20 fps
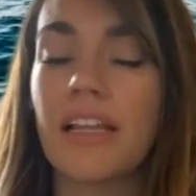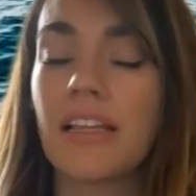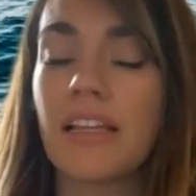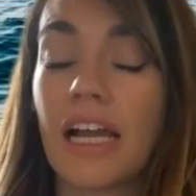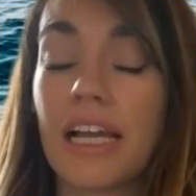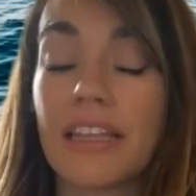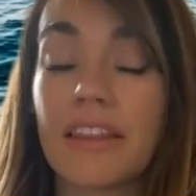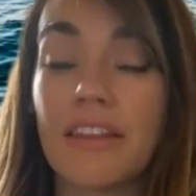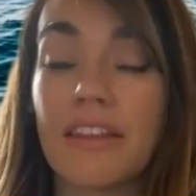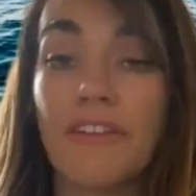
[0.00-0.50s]

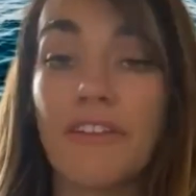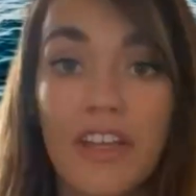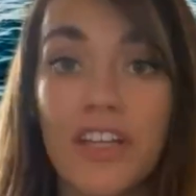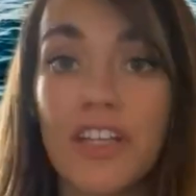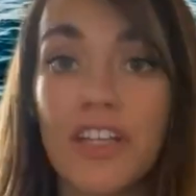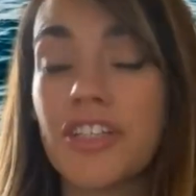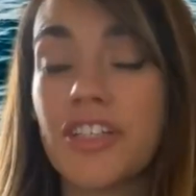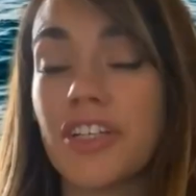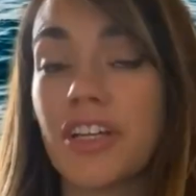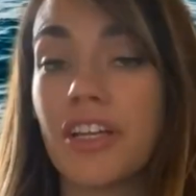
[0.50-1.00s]
like the
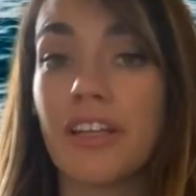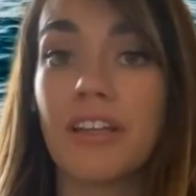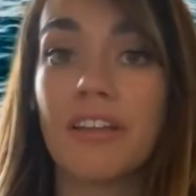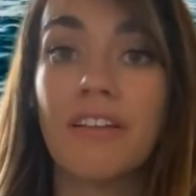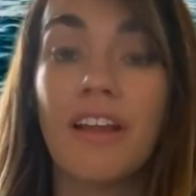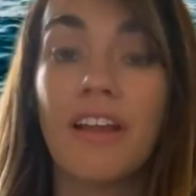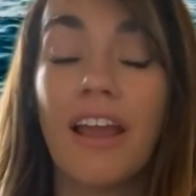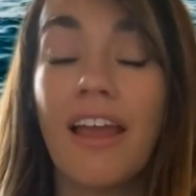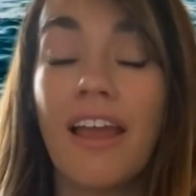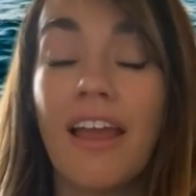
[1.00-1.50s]
fish
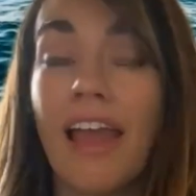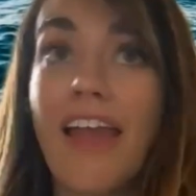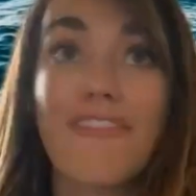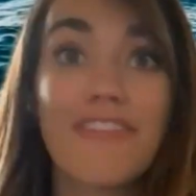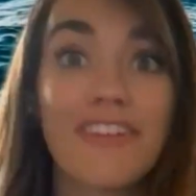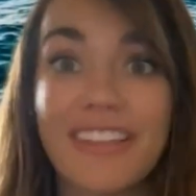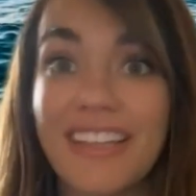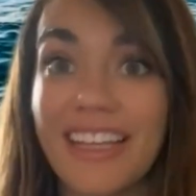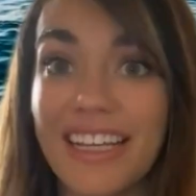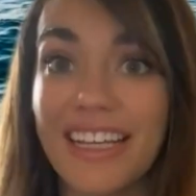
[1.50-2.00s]
and
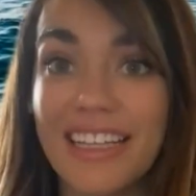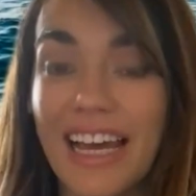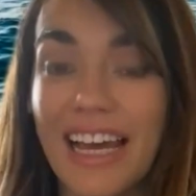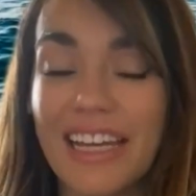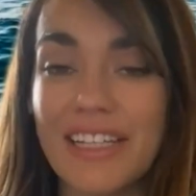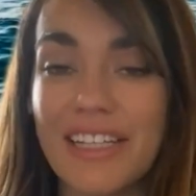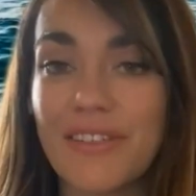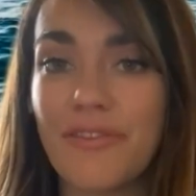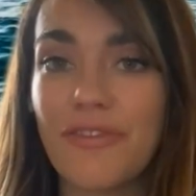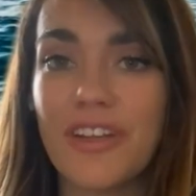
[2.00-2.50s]
everything
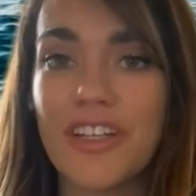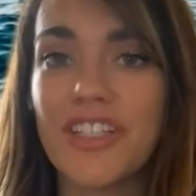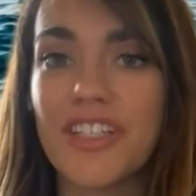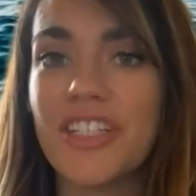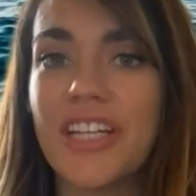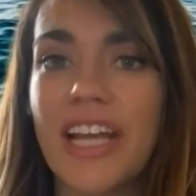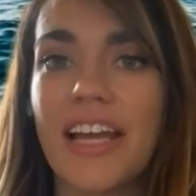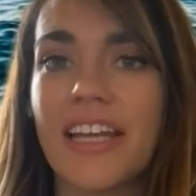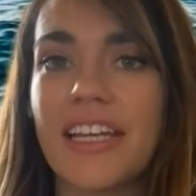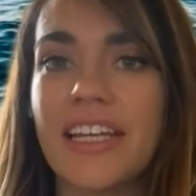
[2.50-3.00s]
that is
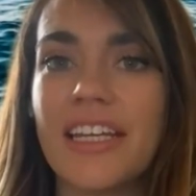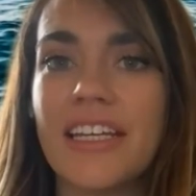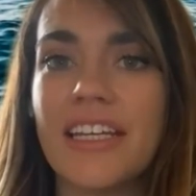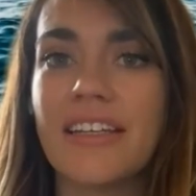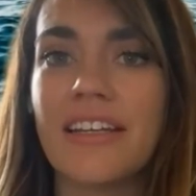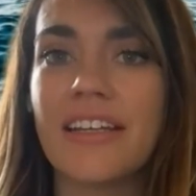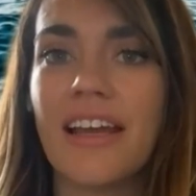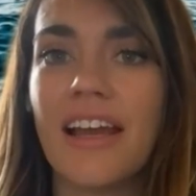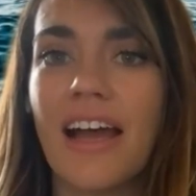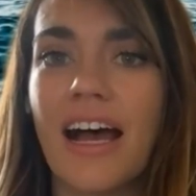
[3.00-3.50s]
fished down
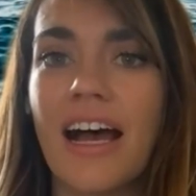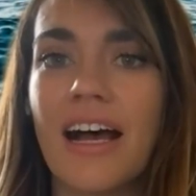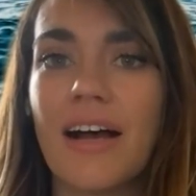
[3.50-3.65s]
in